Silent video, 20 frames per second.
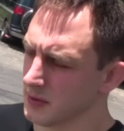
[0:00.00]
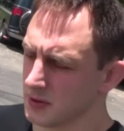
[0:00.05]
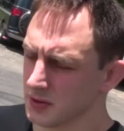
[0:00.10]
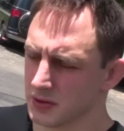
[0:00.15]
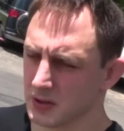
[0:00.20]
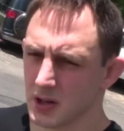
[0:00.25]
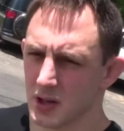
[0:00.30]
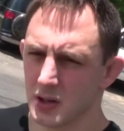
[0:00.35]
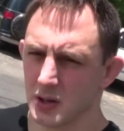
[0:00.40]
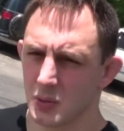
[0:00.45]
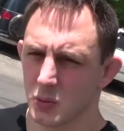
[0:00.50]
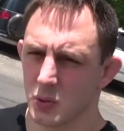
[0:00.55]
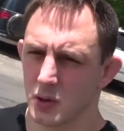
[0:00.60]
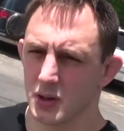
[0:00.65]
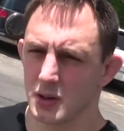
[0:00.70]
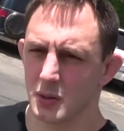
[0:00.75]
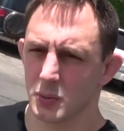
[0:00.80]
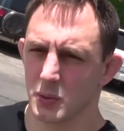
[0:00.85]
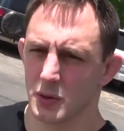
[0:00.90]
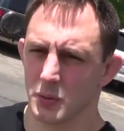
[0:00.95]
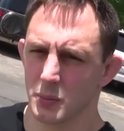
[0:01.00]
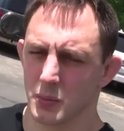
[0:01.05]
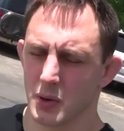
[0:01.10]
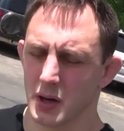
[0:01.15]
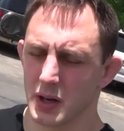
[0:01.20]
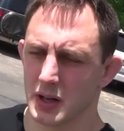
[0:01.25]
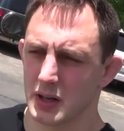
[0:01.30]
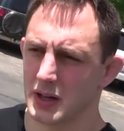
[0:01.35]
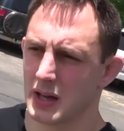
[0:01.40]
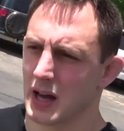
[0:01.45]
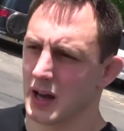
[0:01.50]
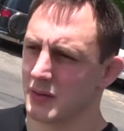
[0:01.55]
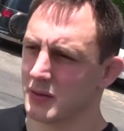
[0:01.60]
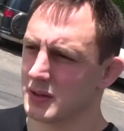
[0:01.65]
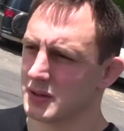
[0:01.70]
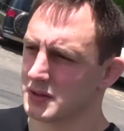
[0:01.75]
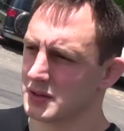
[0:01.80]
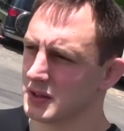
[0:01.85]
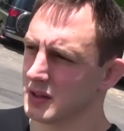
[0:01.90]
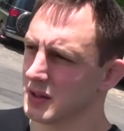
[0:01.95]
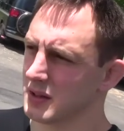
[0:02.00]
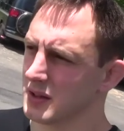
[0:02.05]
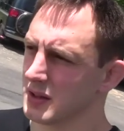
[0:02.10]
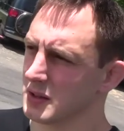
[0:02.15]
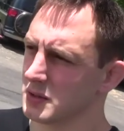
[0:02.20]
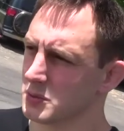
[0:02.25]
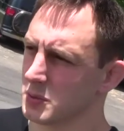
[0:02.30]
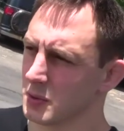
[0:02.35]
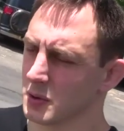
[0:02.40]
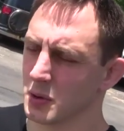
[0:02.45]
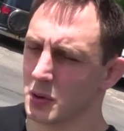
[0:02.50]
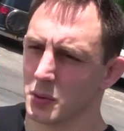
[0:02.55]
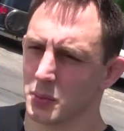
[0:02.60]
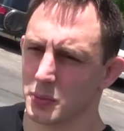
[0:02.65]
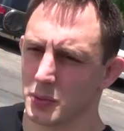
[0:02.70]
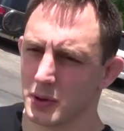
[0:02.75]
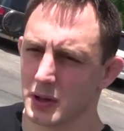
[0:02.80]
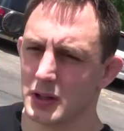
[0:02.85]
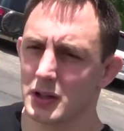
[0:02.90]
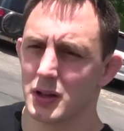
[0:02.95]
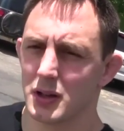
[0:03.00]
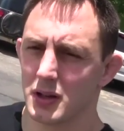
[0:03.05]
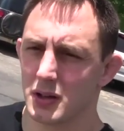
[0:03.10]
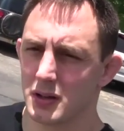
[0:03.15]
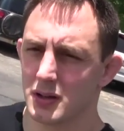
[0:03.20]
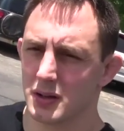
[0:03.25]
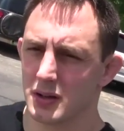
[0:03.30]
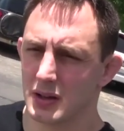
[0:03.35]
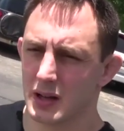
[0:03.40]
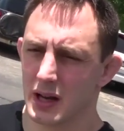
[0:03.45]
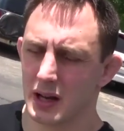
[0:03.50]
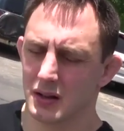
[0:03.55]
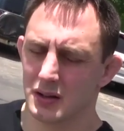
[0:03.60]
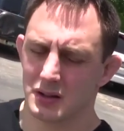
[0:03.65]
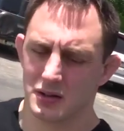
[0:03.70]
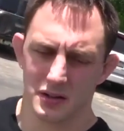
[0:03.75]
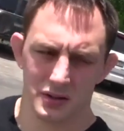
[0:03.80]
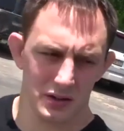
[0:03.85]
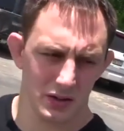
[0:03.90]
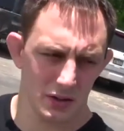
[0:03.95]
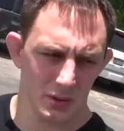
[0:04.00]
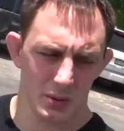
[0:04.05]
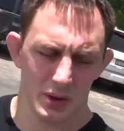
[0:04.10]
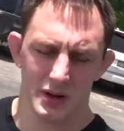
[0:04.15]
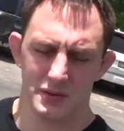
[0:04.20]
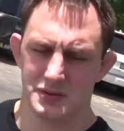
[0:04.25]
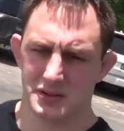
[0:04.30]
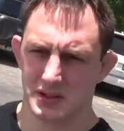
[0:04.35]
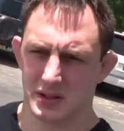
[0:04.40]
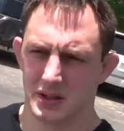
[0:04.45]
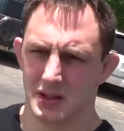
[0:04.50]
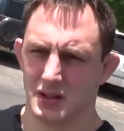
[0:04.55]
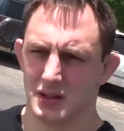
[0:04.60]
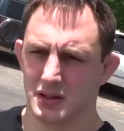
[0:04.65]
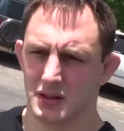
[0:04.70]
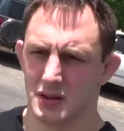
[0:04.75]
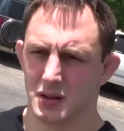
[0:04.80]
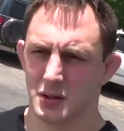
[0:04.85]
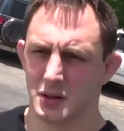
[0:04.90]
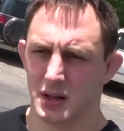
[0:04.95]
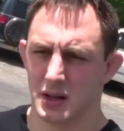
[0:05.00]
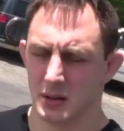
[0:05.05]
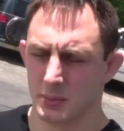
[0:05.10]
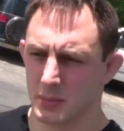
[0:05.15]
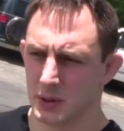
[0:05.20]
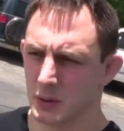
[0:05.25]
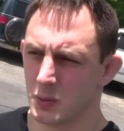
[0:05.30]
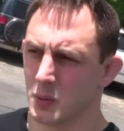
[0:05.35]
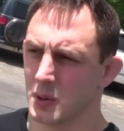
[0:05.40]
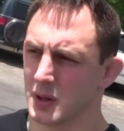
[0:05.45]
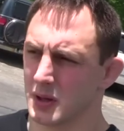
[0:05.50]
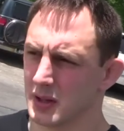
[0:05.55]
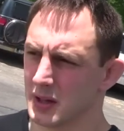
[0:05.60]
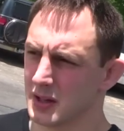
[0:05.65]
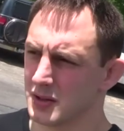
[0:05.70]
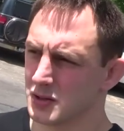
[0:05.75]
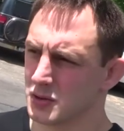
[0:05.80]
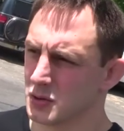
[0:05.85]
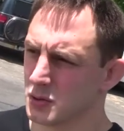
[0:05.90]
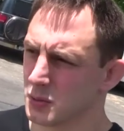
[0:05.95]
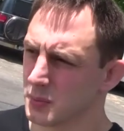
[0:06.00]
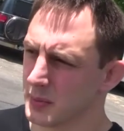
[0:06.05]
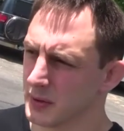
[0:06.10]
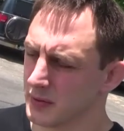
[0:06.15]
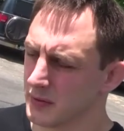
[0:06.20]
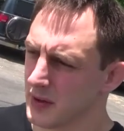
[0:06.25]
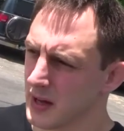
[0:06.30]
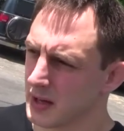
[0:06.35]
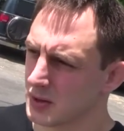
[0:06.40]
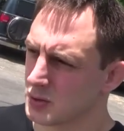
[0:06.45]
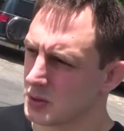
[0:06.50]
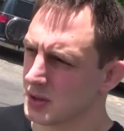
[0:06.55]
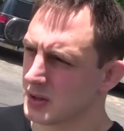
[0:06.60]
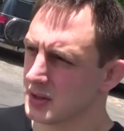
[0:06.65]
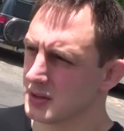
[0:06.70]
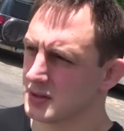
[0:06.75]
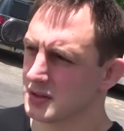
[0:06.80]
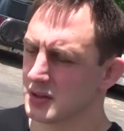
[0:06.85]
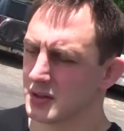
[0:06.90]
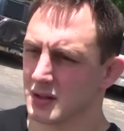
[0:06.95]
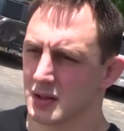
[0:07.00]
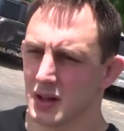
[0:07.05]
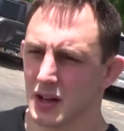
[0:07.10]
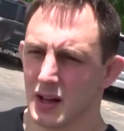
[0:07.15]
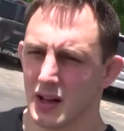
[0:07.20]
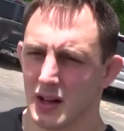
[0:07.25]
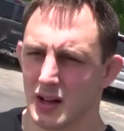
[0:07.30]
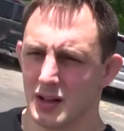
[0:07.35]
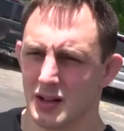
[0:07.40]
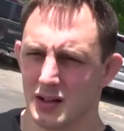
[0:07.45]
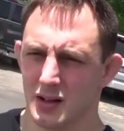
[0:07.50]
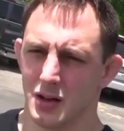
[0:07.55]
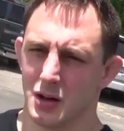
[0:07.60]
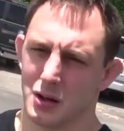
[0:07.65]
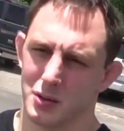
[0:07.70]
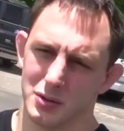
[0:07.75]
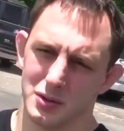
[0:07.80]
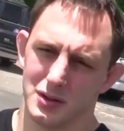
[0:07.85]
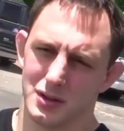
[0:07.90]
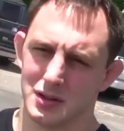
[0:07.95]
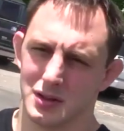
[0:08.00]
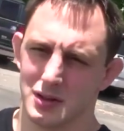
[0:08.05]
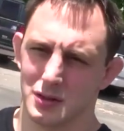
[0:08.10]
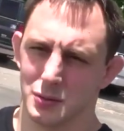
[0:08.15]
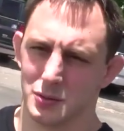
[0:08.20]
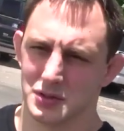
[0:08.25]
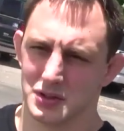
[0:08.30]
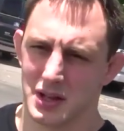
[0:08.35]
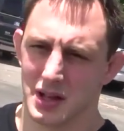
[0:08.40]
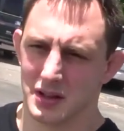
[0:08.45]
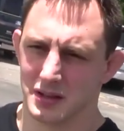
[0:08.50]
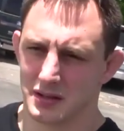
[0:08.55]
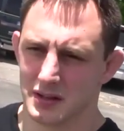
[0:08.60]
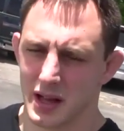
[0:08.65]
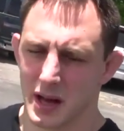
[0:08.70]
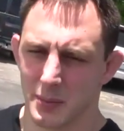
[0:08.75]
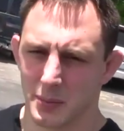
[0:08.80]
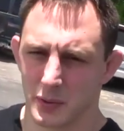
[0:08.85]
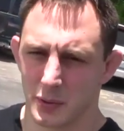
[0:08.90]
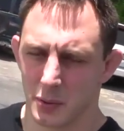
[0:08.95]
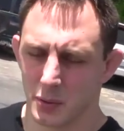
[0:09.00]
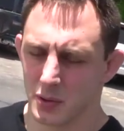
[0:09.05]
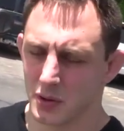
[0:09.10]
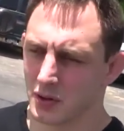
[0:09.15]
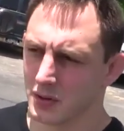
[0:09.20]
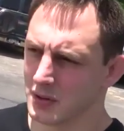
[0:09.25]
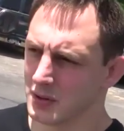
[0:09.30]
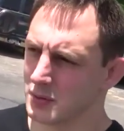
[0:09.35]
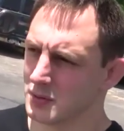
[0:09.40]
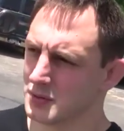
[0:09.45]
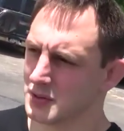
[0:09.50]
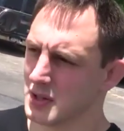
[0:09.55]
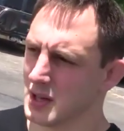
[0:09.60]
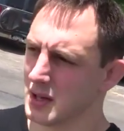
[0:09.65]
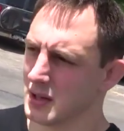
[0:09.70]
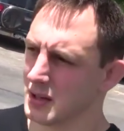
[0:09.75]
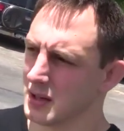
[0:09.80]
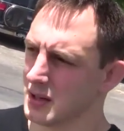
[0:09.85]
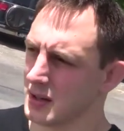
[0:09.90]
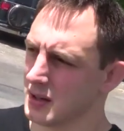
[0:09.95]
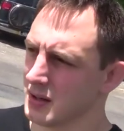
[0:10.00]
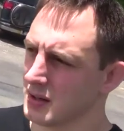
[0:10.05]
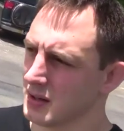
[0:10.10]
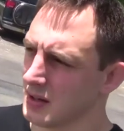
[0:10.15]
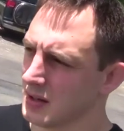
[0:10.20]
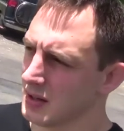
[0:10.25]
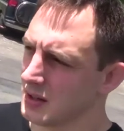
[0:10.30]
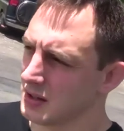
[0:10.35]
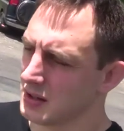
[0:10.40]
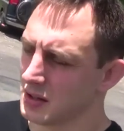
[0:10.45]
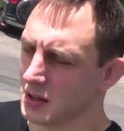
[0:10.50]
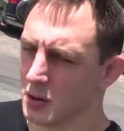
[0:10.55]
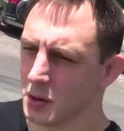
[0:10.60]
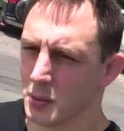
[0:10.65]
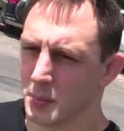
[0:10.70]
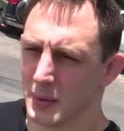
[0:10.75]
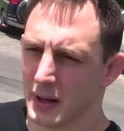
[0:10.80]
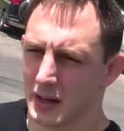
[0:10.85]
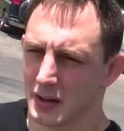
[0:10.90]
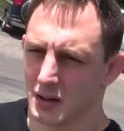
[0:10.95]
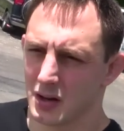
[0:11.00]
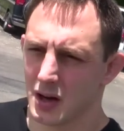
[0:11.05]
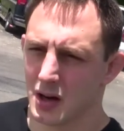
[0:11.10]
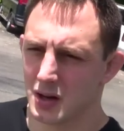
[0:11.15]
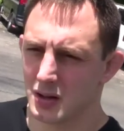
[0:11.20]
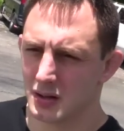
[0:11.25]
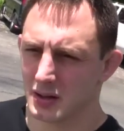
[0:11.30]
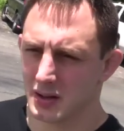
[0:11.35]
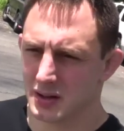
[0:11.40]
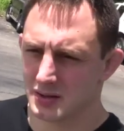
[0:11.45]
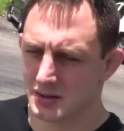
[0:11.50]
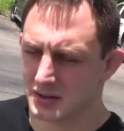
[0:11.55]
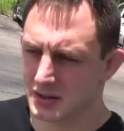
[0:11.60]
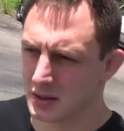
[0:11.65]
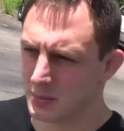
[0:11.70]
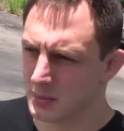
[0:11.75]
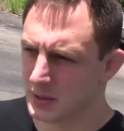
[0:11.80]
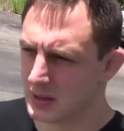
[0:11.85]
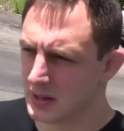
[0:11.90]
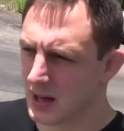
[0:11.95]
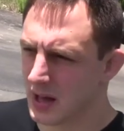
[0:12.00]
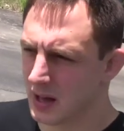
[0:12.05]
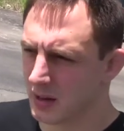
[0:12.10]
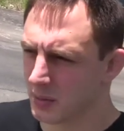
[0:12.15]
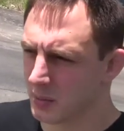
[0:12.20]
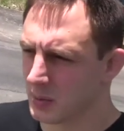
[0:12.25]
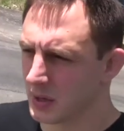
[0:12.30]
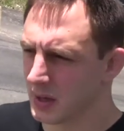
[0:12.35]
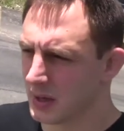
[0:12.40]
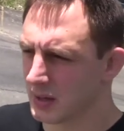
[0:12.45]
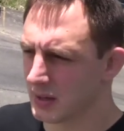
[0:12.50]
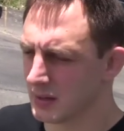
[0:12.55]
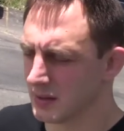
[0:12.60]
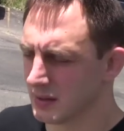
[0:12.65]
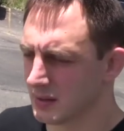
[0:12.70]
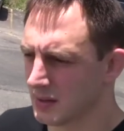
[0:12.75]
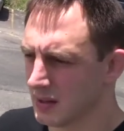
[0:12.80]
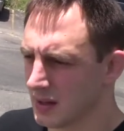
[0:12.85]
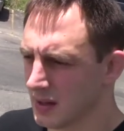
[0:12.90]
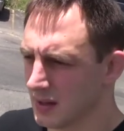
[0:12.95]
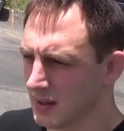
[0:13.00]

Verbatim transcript: first started working with Mike, obviously things were going pretty good. He got into the UFC, you know, he had a big win against Drew McFedries and you know, he, he was on top of the world. He was on uh, you know, a main card against CB Dolloway and